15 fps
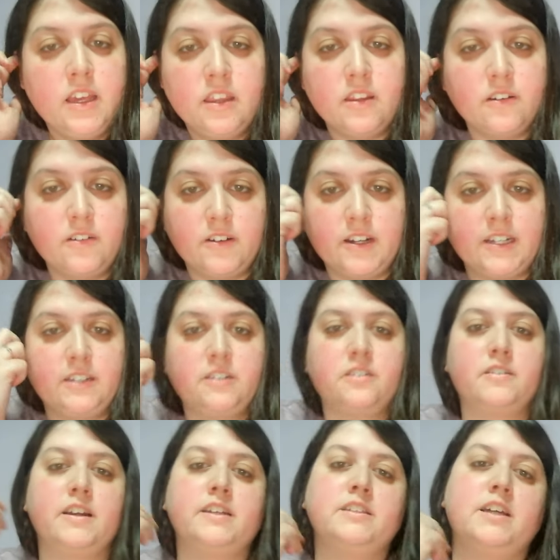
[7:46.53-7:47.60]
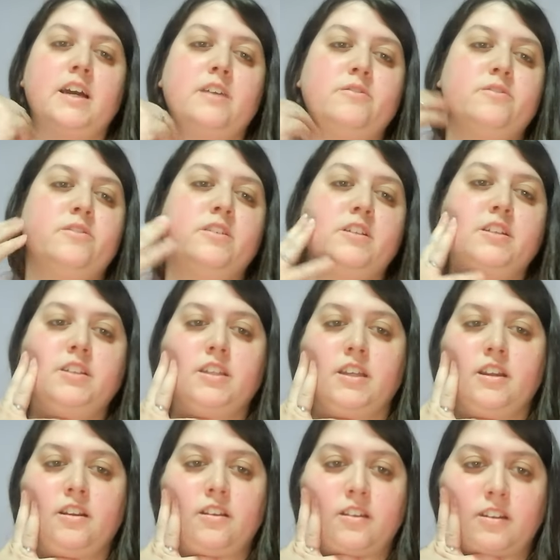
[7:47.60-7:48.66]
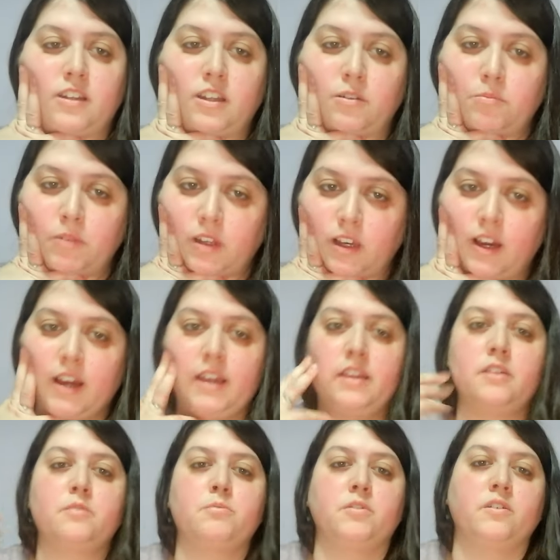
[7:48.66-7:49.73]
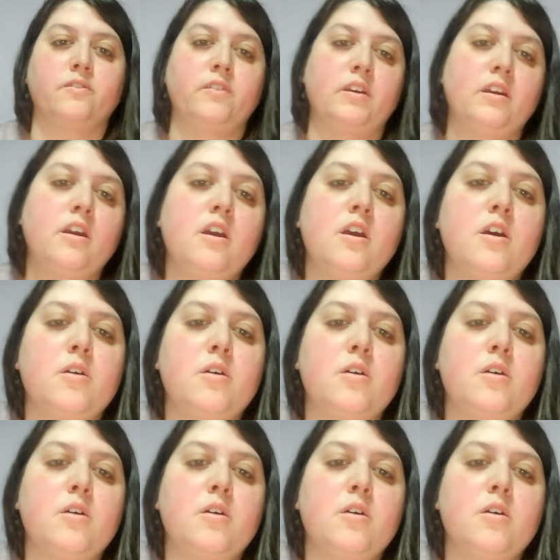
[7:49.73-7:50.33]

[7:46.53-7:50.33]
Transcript: the correct times for the scene, the team behind the movie